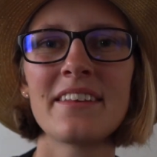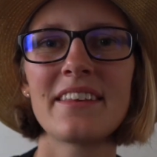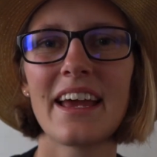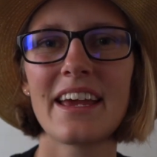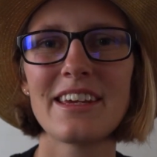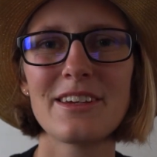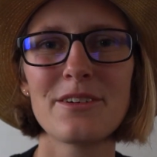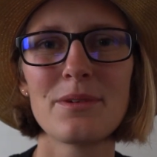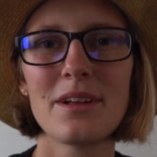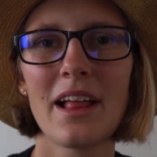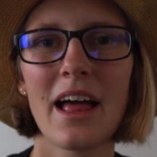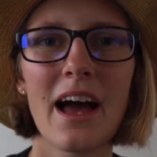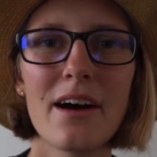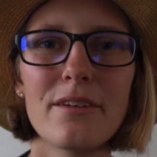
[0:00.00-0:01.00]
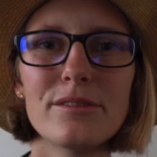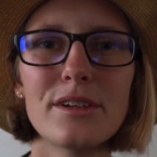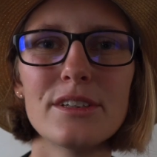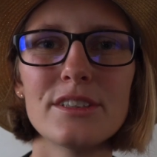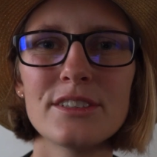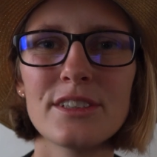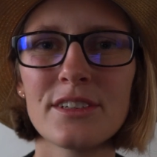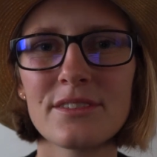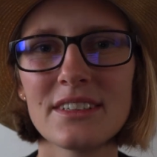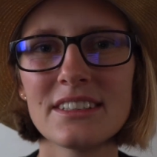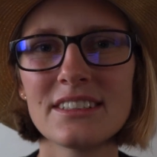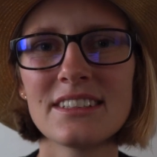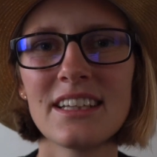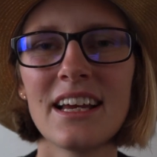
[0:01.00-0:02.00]
that you will have
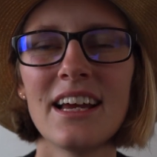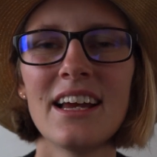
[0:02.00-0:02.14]
service